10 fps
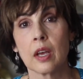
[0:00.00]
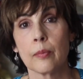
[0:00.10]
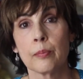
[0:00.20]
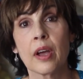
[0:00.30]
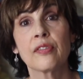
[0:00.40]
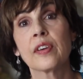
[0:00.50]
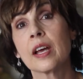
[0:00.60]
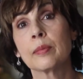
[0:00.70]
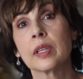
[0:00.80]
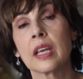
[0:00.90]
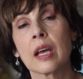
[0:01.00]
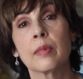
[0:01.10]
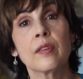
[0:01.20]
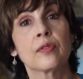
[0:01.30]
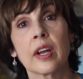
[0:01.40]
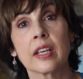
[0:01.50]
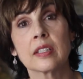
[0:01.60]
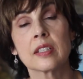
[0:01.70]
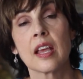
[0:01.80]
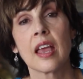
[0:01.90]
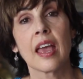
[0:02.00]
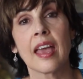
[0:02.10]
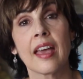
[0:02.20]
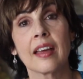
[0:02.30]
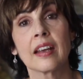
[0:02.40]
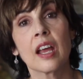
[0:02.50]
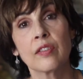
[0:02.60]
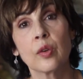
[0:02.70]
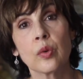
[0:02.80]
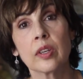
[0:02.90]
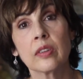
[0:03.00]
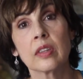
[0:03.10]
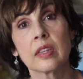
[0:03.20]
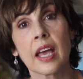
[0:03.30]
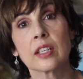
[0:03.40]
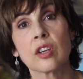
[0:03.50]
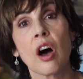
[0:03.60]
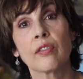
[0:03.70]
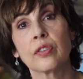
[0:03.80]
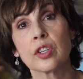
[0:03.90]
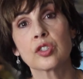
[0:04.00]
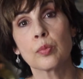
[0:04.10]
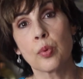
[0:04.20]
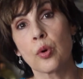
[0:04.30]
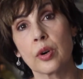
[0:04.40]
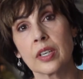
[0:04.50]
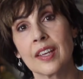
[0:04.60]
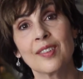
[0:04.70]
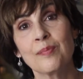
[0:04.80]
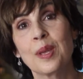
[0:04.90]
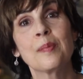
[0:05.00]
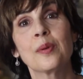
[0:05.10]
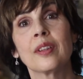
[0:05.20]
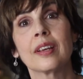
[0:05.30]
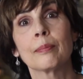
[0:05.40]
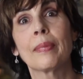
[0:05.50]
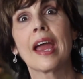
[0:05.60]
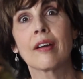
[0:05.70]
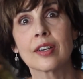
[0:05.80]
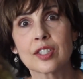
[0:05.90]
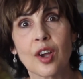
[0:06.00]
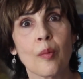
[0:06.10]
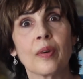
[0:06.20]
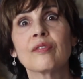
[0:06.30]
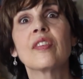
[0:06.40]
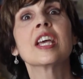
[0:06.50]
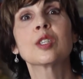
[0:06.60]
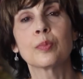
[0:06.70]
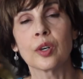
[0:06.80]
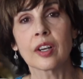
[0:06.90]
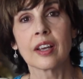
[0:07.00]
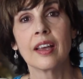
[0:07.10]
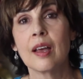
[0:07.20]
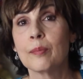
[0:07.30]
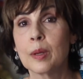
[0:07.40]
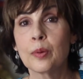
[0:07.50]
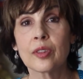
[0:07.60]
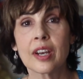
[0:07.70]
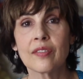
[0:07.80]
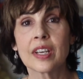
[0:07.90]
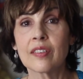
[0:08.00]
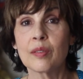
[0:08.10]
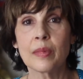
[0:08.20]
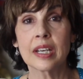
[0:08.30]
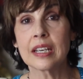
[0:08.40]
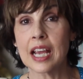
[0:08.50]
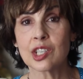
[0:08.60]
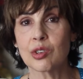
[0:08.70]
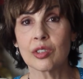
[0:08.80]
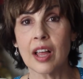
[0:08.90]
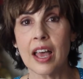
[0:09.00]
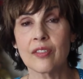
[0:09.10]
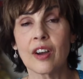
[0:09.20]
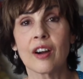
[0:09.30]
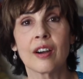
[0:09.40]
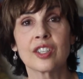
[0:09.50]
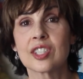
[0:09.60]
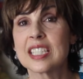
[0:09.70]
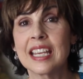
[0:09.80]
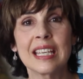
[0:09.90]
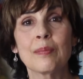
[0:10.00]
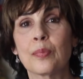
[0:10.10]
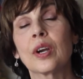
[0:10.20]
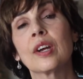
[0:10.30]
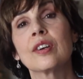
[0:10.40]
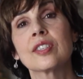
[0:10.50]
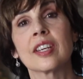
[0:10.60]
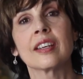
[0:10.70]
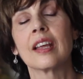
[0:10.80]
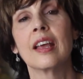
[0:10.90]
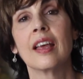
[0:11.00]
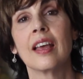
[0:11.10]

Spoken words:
my family and my friends and everyone that's offering support. Even people on Periscope and Facebook, people that have never met in actual life, are sending prayers and